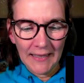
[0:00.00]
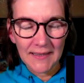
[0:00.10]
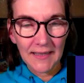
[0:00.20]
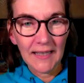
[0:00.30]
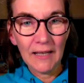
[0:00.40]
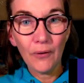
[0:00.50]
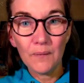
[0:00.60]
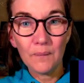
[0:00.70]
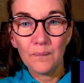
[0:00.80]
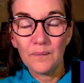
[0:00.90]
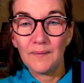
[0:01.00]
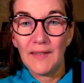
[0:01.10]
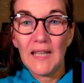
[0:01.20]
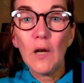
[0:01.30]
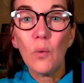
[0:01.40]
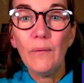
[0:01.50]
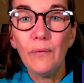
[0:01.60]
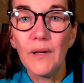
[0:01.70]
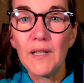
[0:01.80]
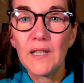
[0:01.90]
and if a, the
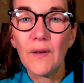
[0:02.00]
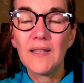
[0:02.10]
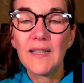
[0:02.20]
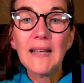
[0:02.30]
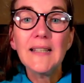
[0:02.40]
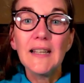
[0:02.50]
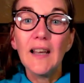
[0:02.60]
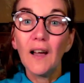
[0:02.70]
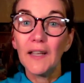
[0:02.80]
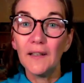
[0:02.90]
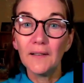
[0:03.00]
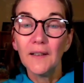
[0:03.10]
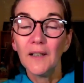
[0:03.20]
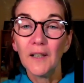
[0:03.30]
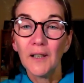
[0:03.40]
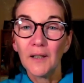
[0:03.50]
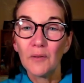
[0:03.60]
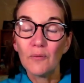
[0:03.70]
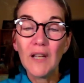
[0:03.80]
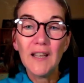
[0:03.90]
equivalent of a dandelion
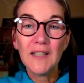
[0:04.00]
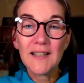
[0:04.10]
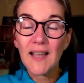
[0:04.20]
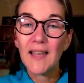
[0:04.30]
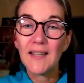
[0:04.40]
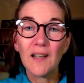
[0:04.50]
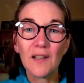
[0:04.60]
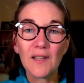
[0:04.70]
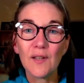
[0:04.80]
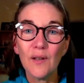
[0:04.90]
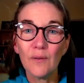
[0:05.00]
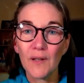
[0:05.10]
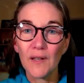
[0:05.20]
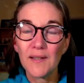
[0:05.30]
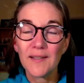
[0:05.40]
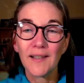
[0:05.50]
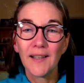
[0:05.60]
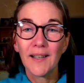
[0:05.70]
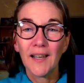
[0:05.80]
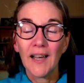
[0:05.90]
reared its head in a service
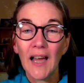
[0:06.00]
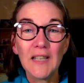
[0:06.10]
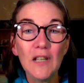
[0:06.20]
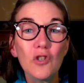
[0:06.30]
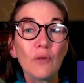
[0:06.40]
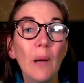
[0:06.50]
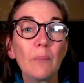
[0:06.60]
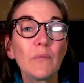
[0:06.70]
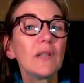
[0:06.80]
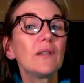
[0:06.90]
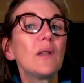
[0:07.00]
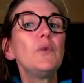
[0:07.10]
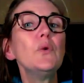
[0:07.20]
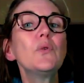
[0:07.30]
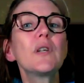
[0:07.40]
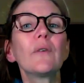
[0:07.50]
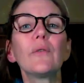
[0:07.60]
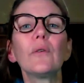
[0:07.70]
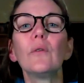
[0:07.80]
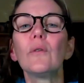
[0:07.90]
and interrupted the
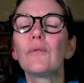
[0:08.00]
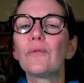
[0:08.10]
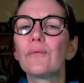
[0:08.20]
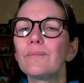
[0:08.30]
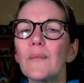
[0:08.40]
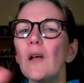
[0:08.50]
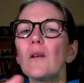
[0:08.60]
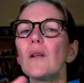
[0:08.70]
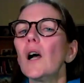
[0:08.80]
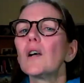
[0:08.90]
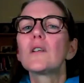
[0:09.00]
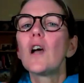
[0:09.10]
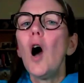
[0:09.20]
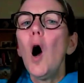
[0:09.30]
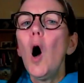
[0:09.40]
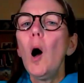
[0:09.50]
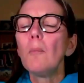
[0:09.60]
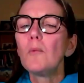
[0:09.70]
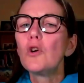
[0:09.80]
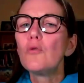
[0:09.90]
beautiful, uh,
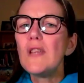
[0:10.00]
calm